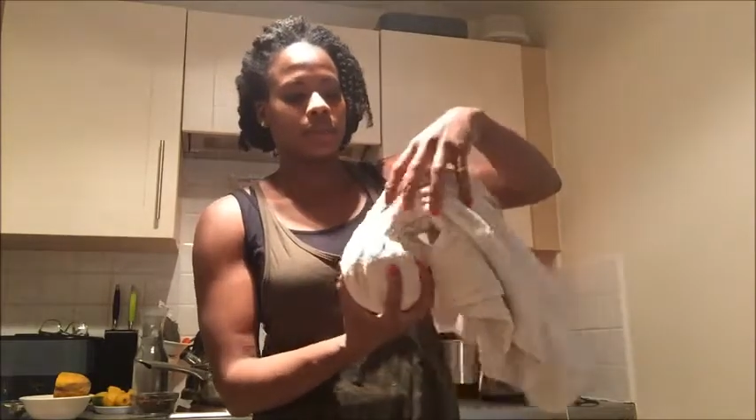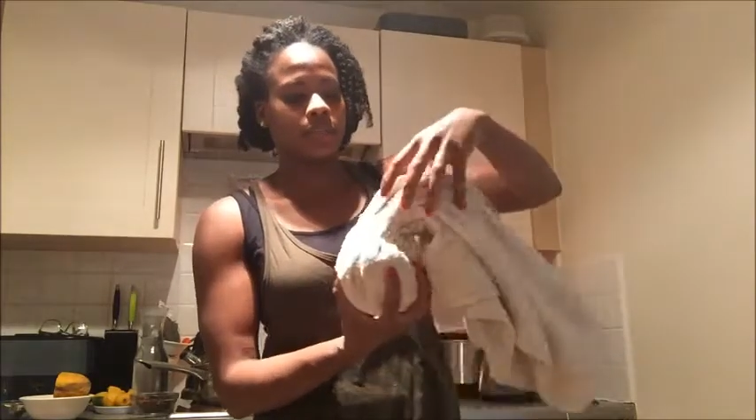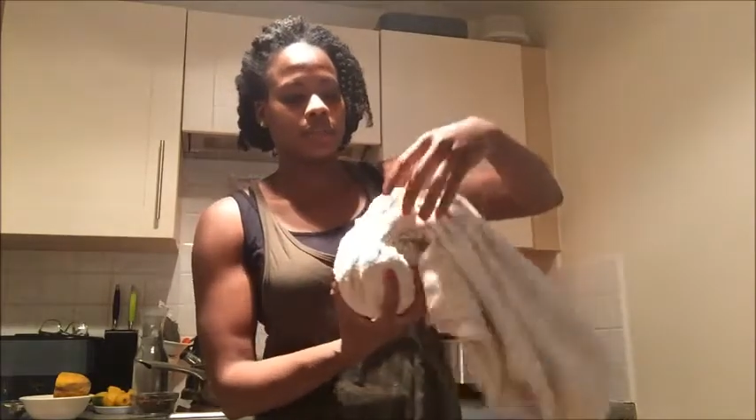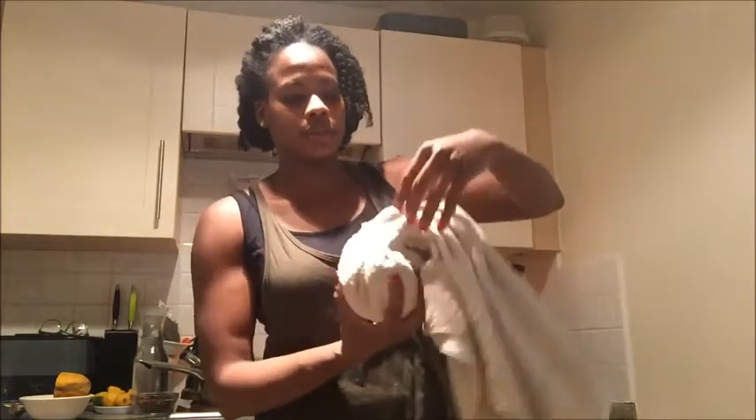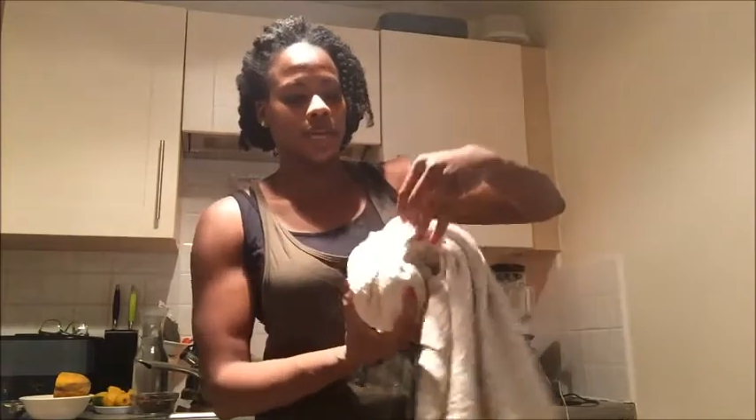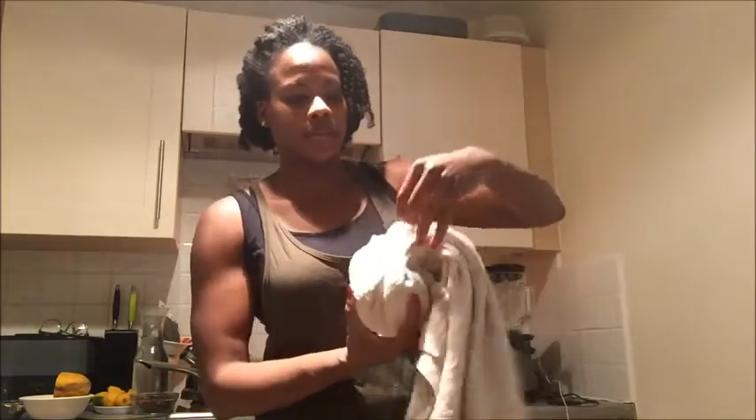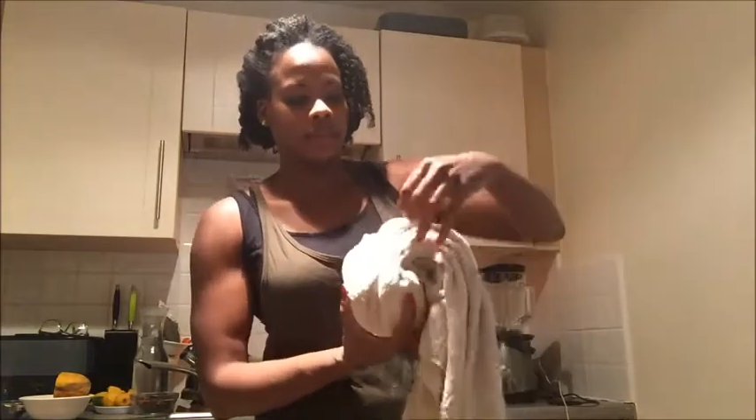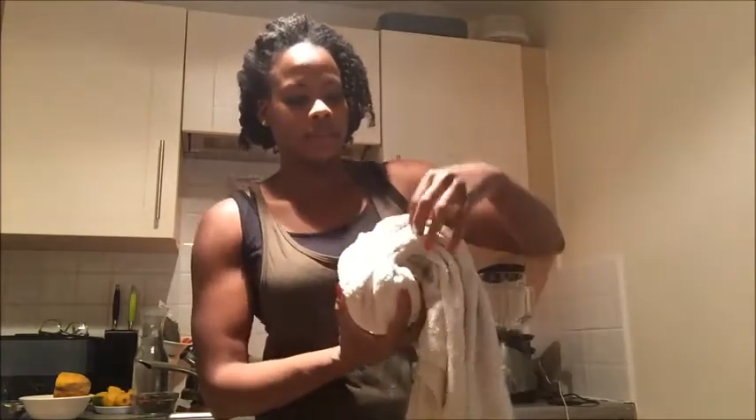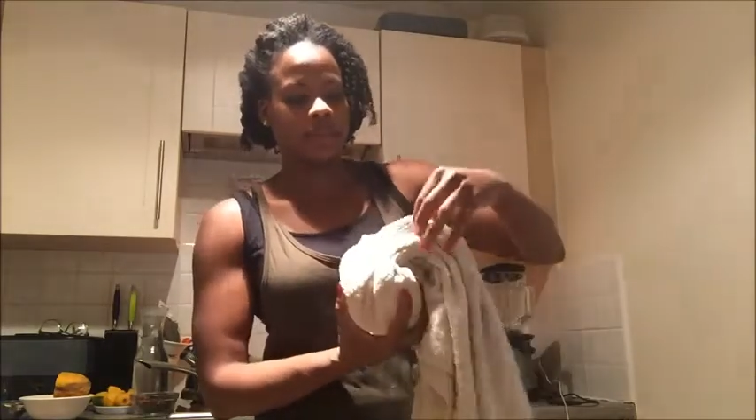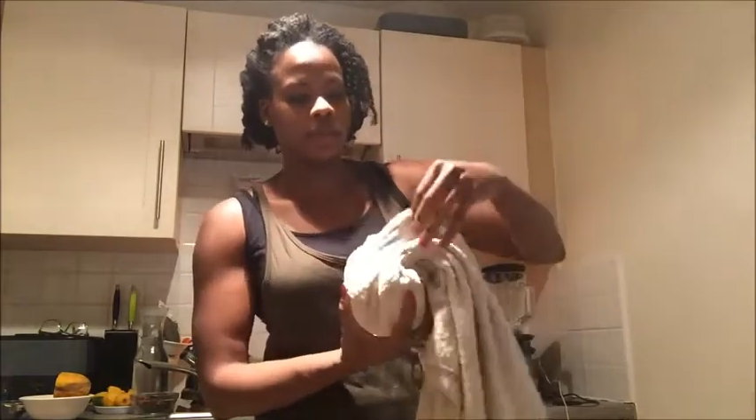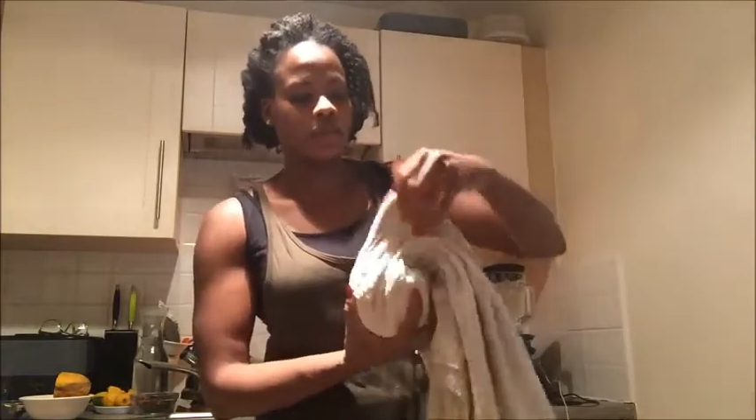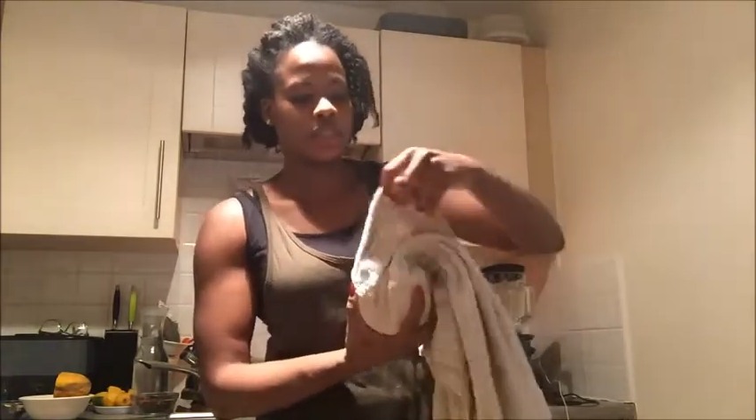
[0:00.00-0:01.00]
that you can,
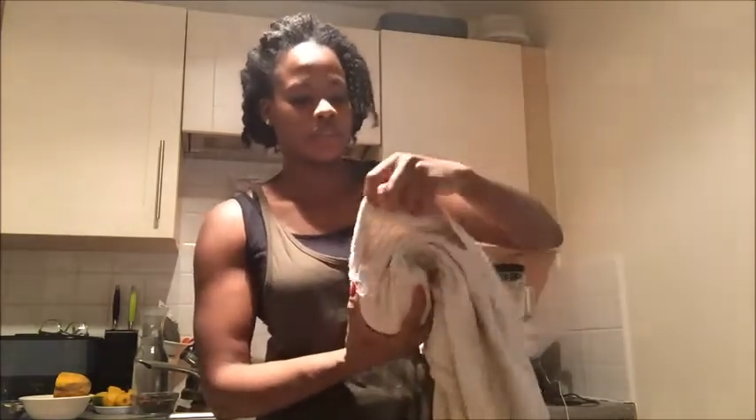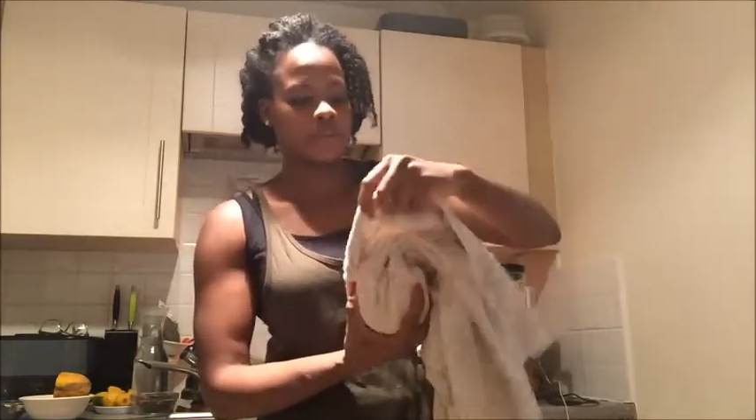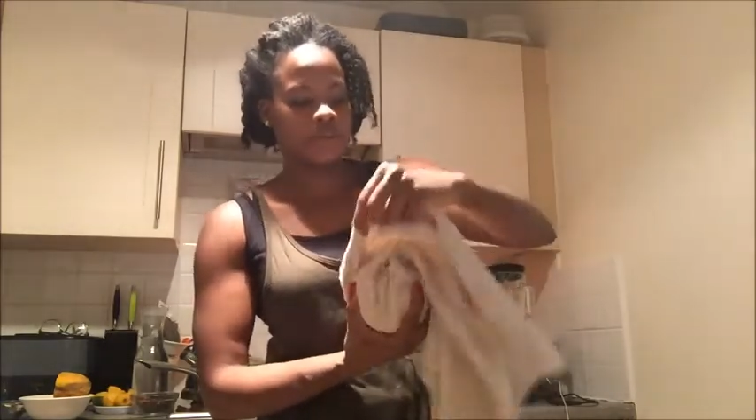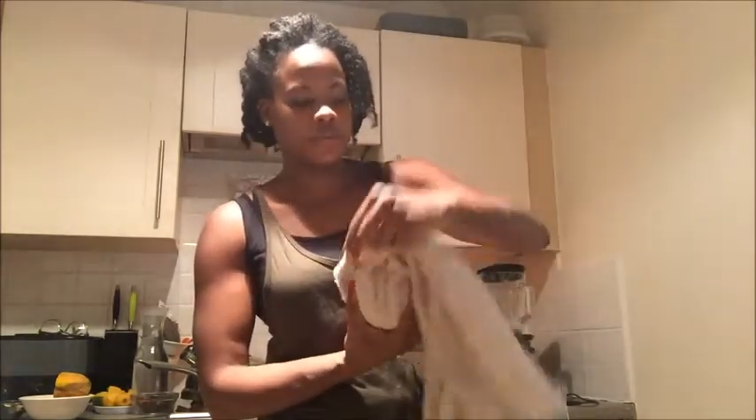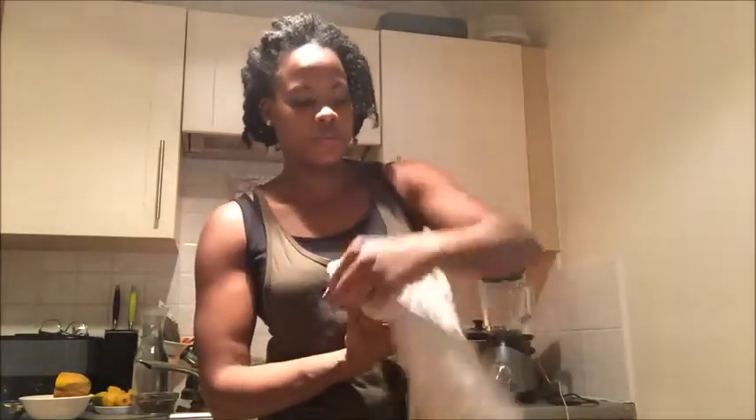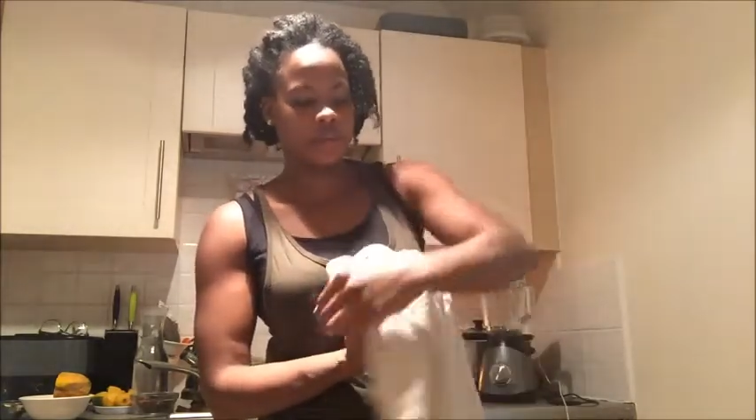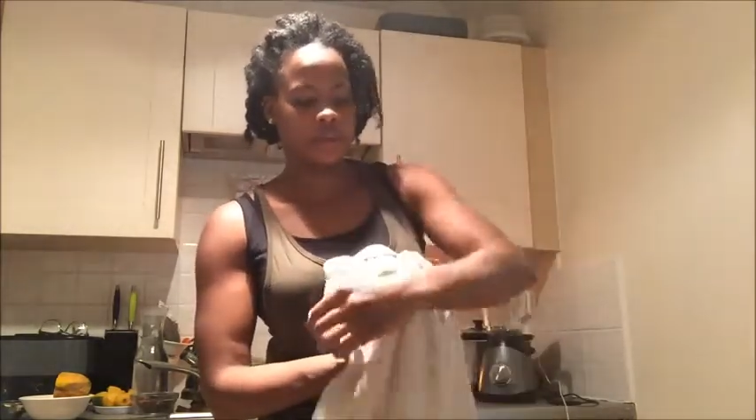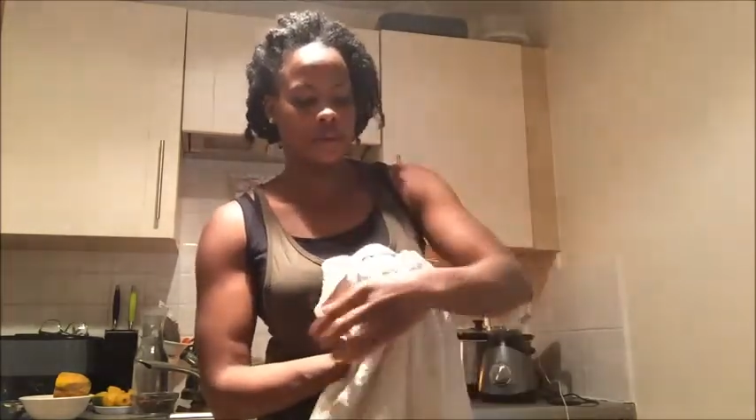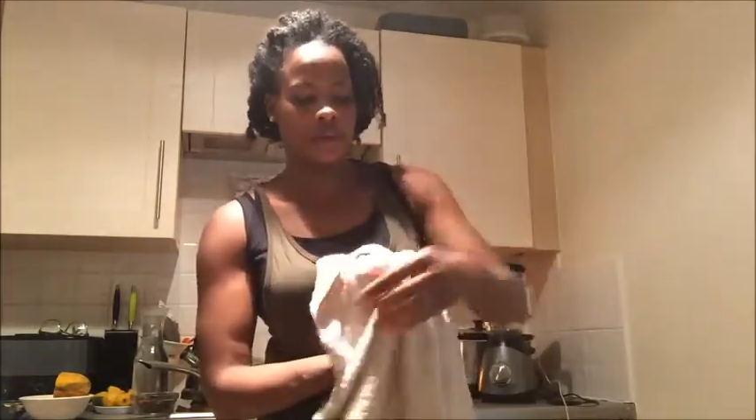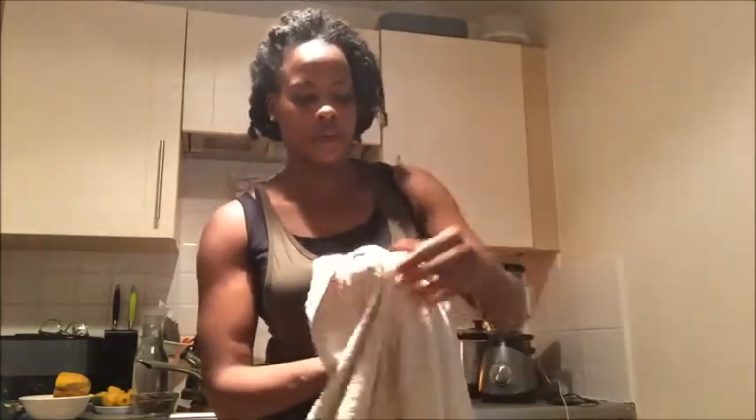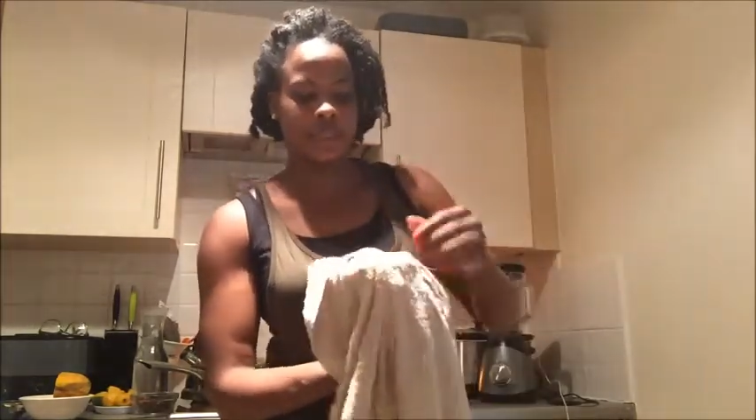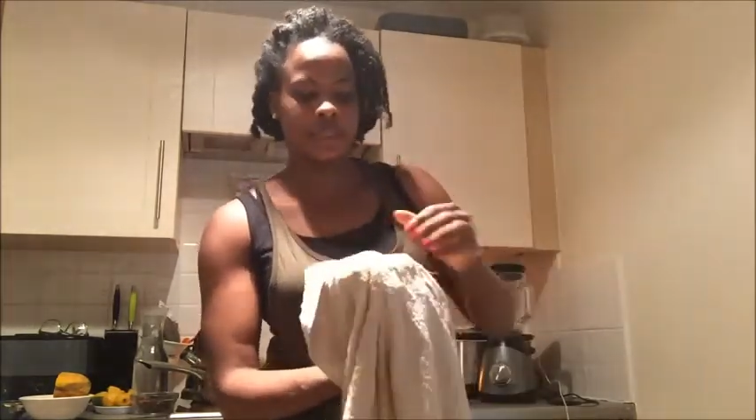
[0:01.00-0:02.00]
because obviously we've
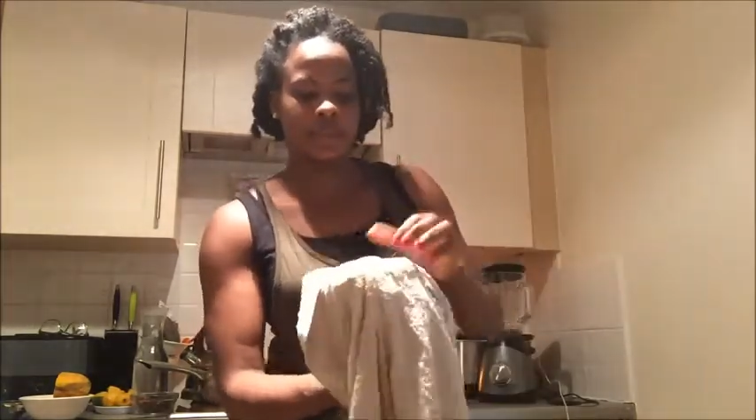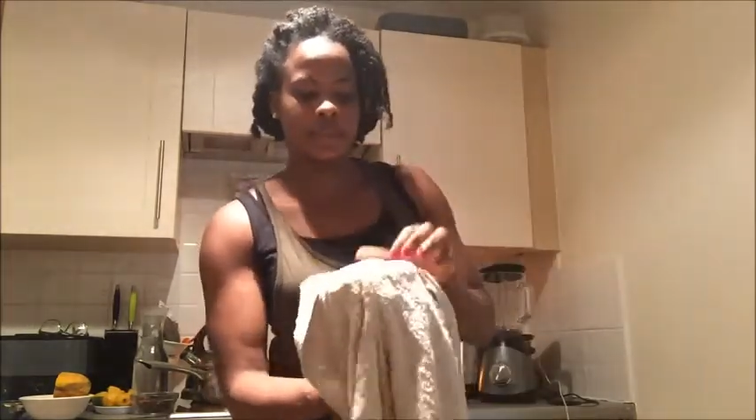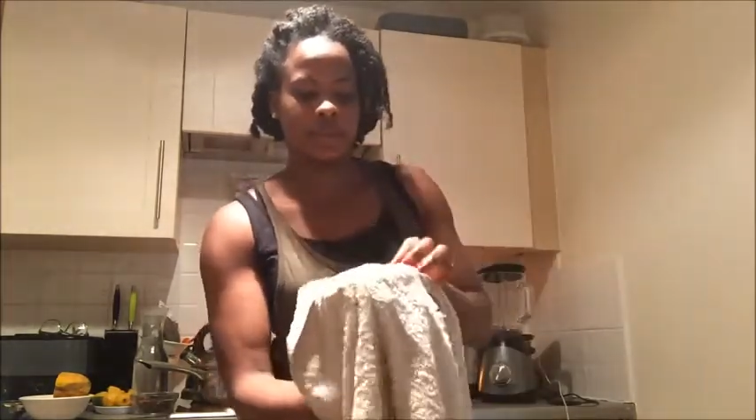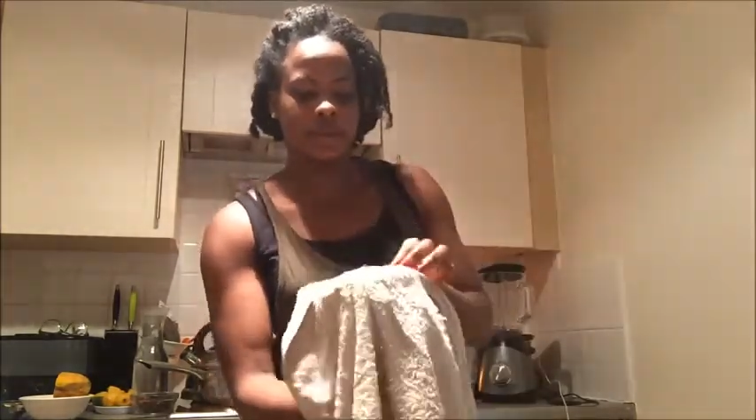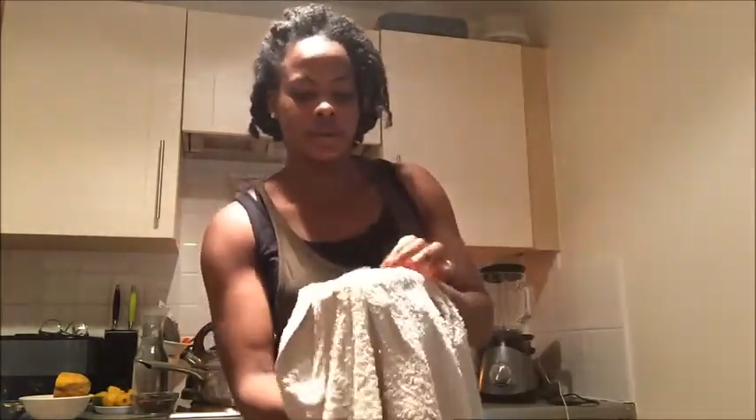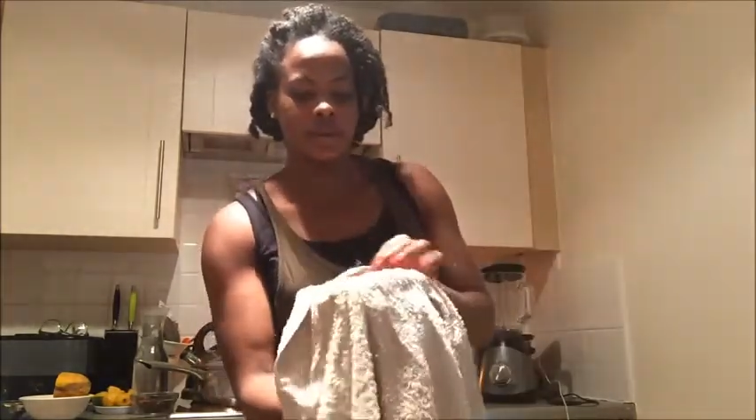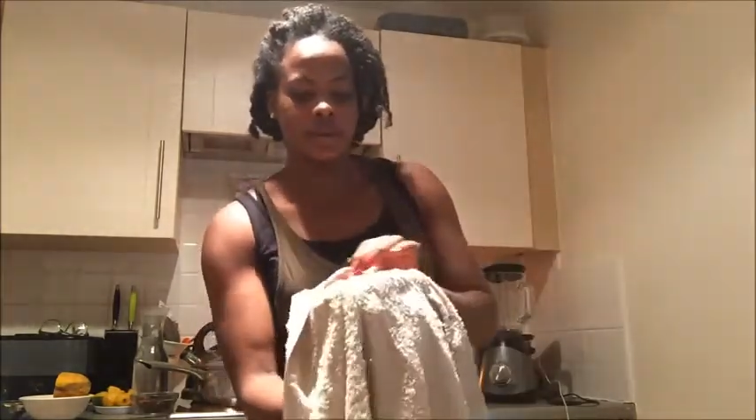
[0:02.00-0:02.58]
cut it up.